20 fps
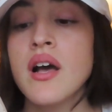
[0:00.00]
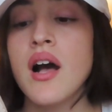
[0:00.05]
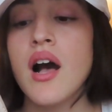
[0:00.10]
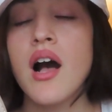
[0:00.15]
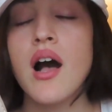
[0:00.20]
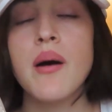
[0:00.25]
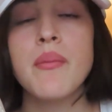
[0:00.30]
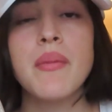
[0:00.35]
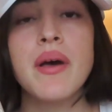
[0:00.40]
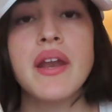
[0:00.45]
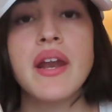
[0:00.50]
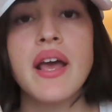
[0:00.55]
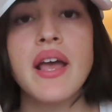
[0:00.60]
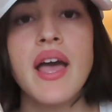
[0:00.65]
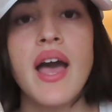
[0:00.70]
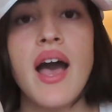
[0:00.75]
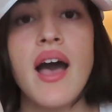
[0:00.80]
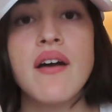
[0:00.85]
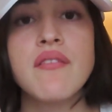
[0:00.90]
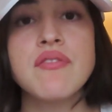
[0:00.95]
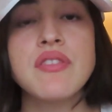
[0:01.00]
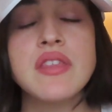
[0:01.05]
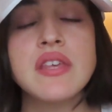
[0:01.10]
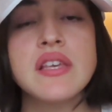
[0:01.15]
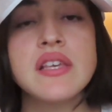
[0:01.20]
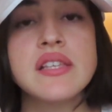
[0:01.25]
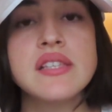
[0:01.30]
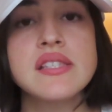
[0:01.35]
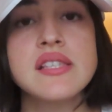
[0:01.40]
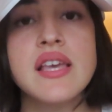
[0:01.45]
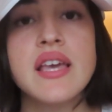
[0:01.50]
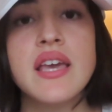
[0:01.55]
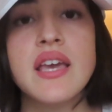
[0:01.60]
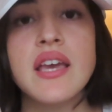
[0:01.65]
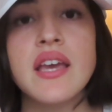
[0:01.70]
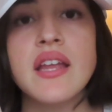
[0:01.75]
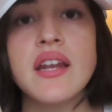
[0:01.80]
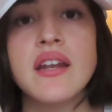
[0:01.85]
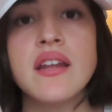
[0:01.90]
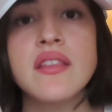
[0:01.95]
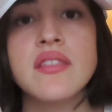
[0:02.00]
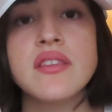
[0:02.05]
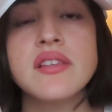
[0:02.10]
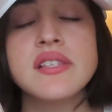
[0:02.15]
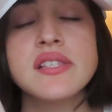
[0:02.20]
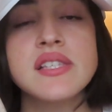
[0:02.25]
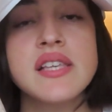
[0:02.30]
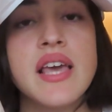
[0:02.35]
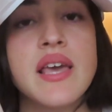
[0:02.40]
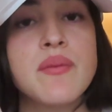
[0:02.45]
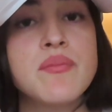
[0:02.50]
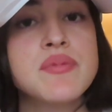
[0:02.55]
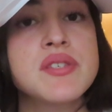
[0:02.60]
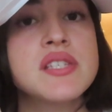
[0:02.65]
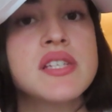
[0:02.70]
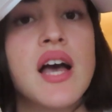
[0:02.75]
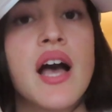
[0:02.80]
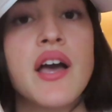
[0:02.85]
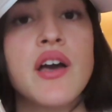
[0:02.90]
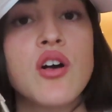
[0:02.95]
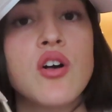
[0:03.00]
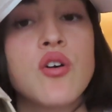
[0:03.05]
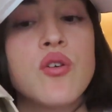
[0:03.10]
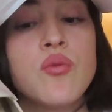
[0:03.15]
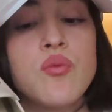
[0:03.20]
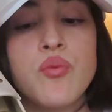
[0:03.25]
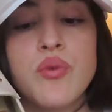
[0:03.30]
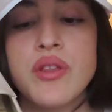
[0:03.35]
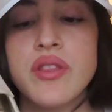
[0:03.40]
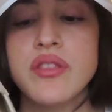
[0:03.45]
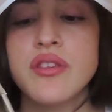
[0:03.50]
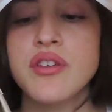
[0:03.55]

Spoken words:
And I have these in the same style with,